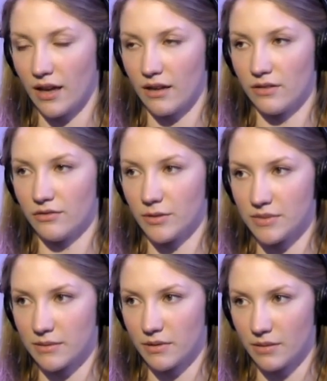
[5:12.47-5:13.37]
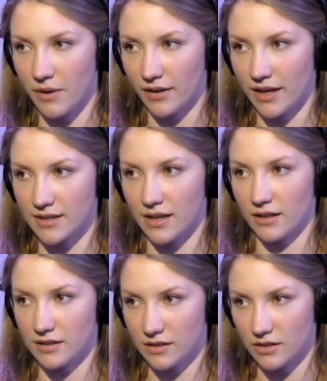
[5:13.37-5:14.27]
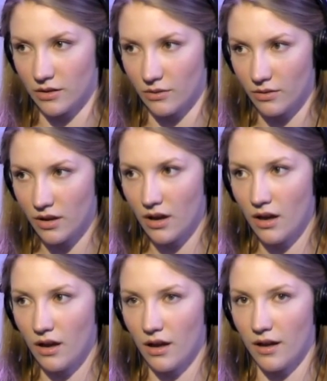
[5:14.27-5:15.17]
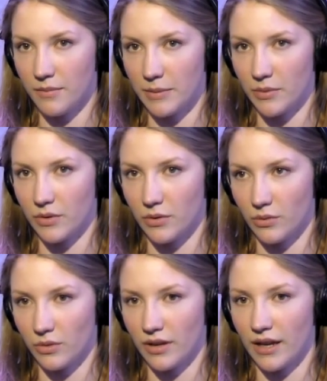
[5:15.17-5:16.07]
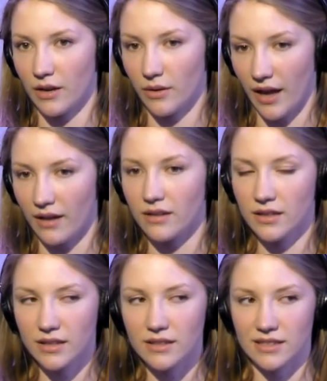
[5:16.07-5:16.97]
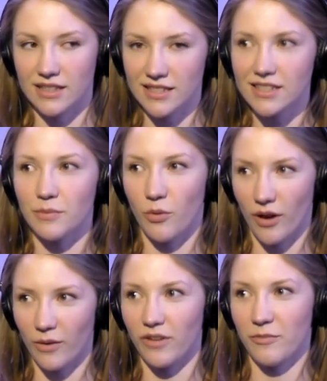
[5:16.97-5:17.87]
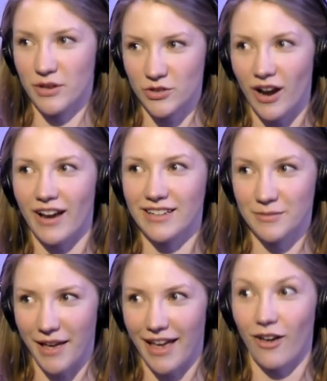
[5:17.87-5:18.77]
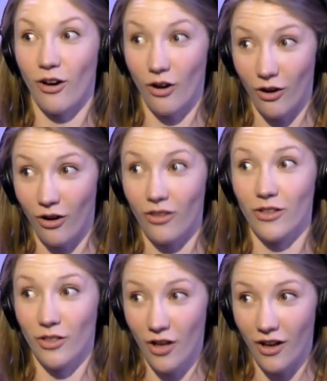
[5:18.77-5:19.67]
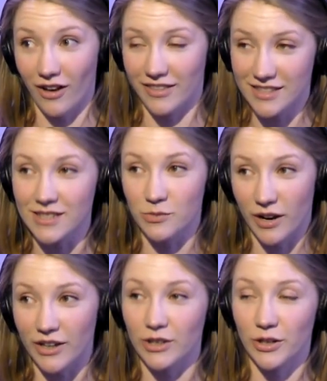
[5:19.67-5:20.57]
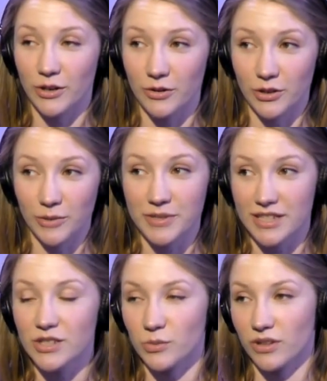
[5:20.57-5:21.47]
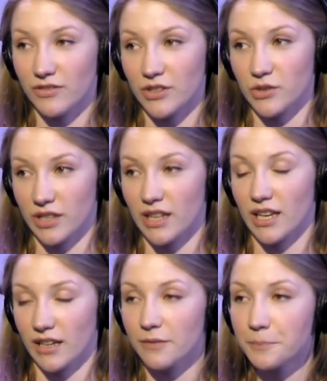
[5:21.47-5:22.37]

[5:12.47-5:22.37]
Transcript: and from some of the podcasts I listened to. Um, people who were like, okay, see this is the point we've been trying to make hmm. all right. along yeah. this right. is where your your position will eventually lead